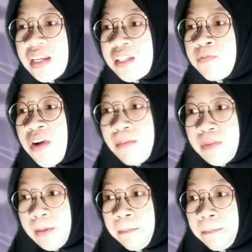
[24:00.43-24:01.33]
in this
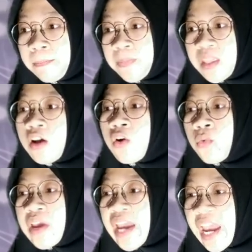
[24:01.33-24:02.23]
problem,
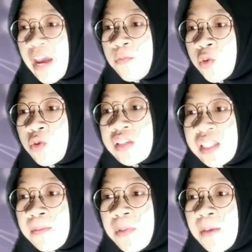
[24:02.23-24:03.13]
we have to
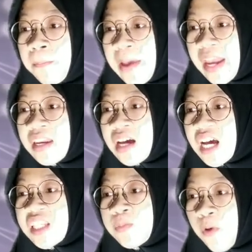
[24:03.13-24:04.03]
simplify the
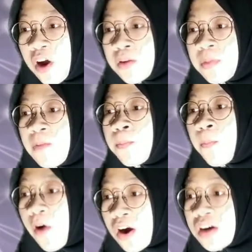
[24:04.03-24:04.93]
exponent
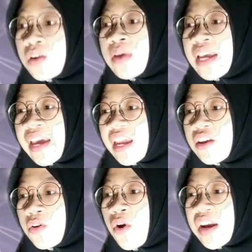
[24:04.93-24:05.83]
before we can do